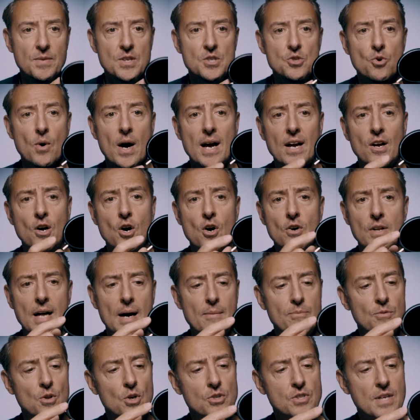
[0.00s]
So I can't,
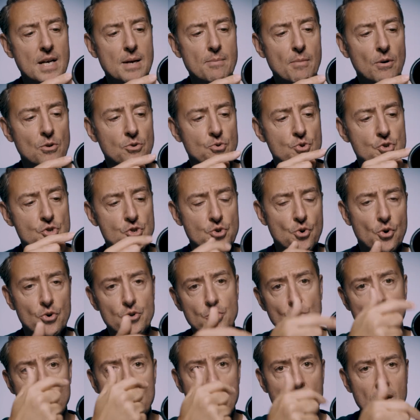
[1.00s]
I'm not able to show
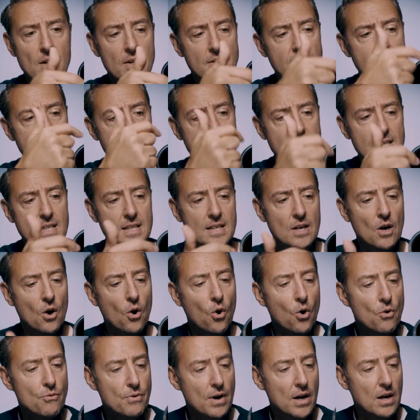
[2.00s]
you the
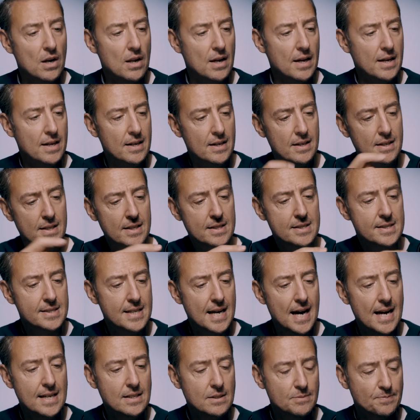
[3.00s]
oval uh,
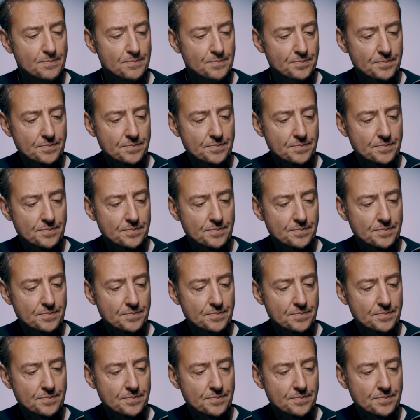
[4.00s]
inside.